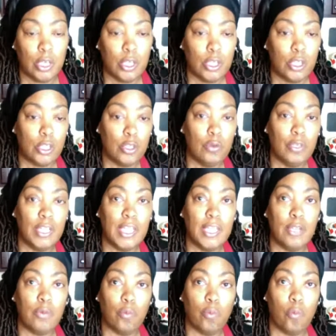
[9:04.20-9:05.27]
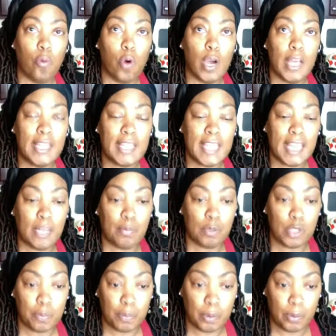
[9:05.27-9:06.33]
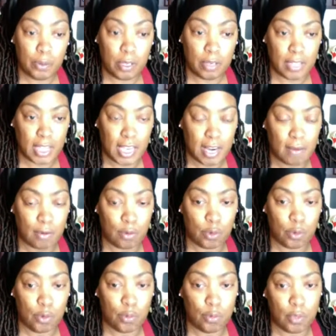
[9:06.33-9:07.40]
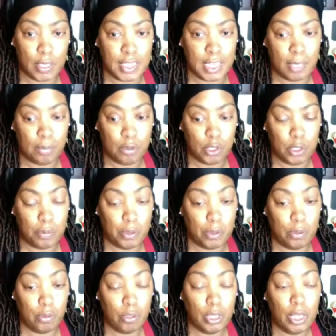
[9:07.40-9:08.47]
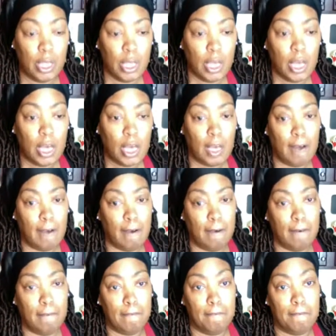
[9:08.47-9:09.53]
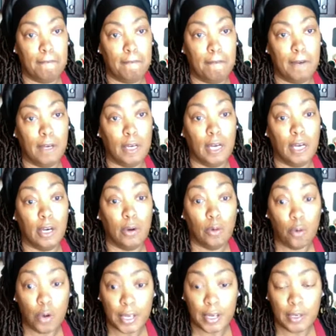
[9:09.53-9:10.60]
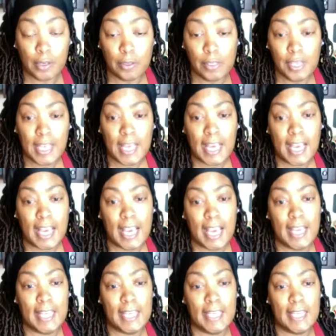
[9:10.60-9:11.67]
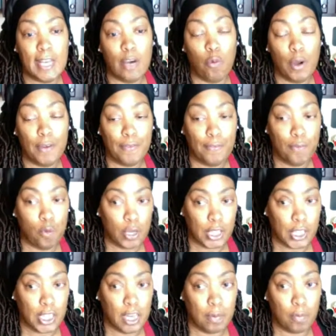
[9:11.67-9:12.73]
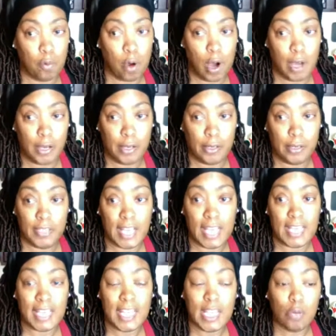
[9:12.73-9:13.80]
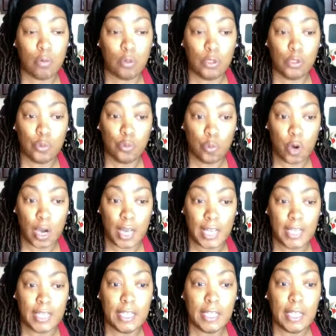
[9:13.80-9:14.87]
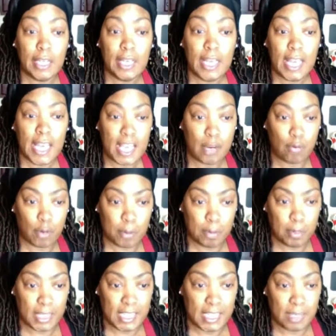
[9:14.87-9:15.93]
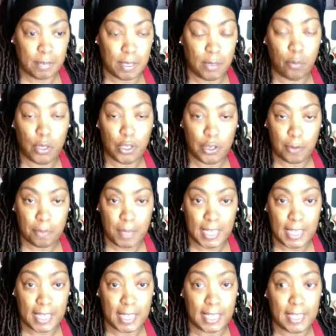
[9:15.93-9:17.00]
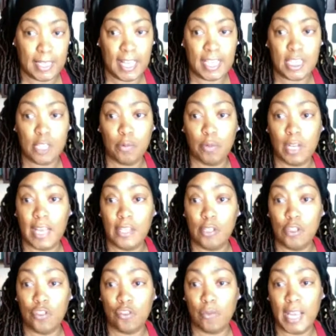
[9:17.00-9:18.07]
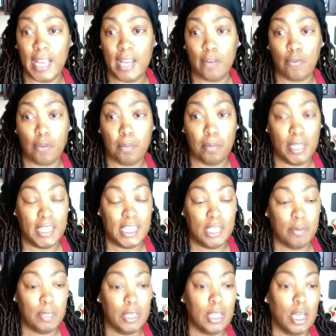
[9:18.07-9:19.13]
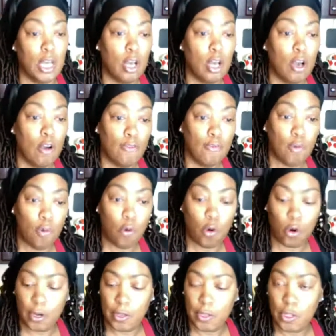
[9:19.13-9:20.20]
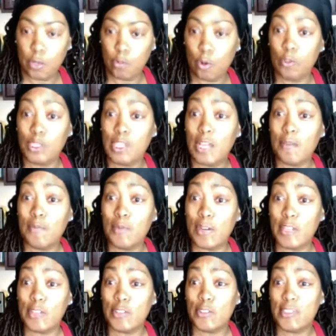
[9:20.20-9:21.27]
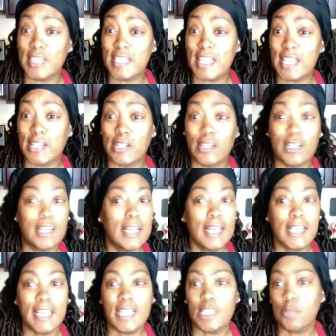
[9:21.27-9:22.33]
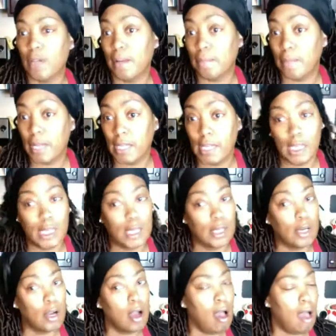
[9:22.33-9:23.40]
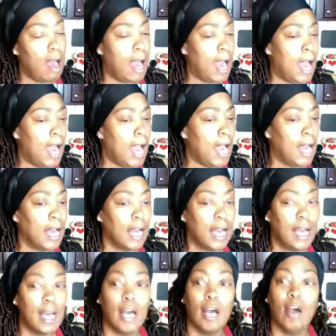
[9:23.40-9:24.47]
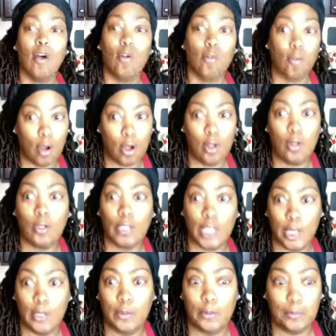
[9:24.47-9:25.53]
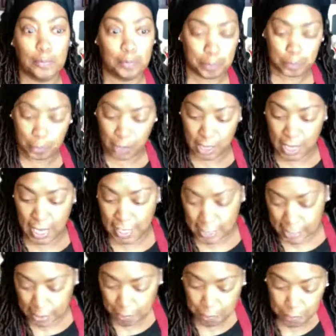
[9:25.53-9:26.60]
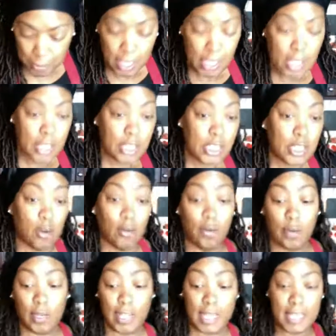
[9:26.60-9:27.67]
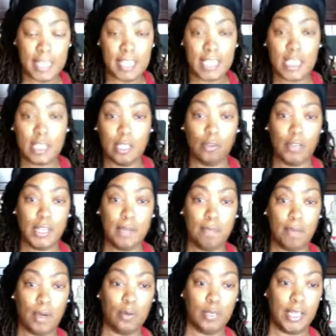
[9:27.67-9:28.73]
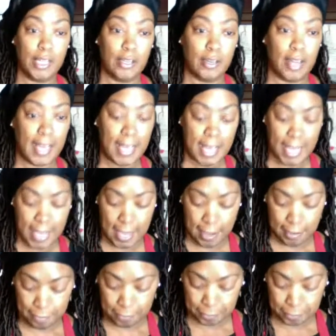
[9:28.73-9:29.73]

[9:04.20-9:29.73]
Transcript: you need 1 tablespoon of the arrowroot, 1 tablespoon of oil, and 1/4 cup water. That equals 1 egg replacement when you're baking. And that's what I use for my egg replacement for the rolls. Good morning, Truth Seeker. Guess what I'm making, girl? Roll dough. Yes. So in this green bowl here, I have